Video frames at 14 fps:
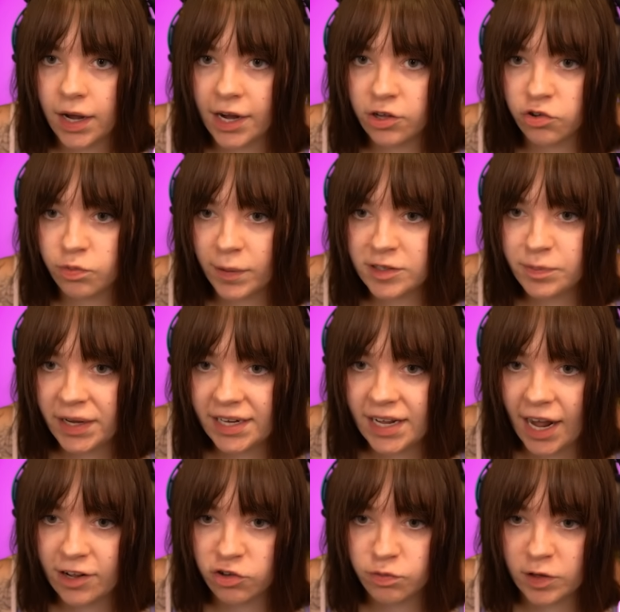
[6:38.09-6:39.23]
Got to use my speed.
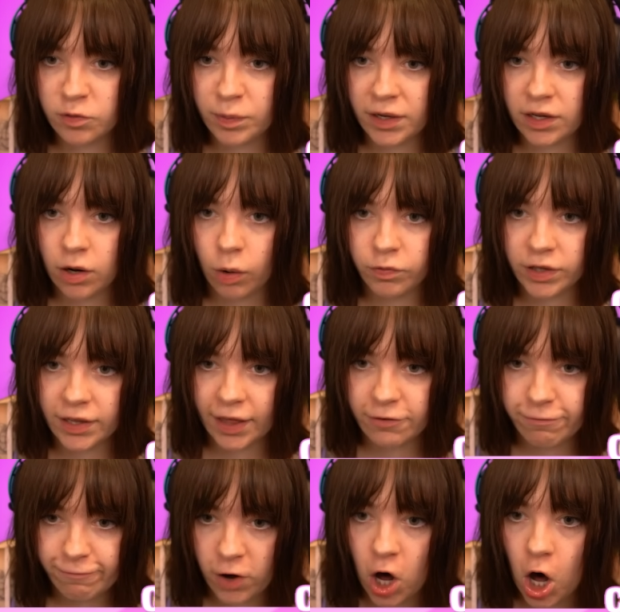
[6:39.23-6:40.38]
Got to use my speed. Hopefully they
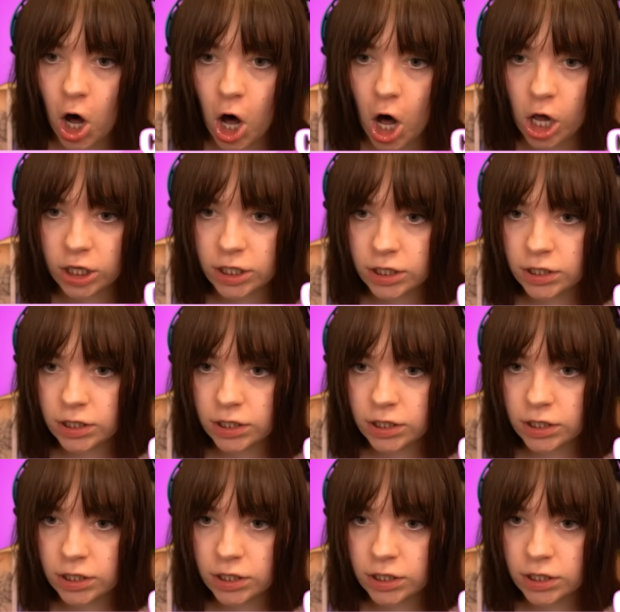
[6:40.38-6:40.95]
fall.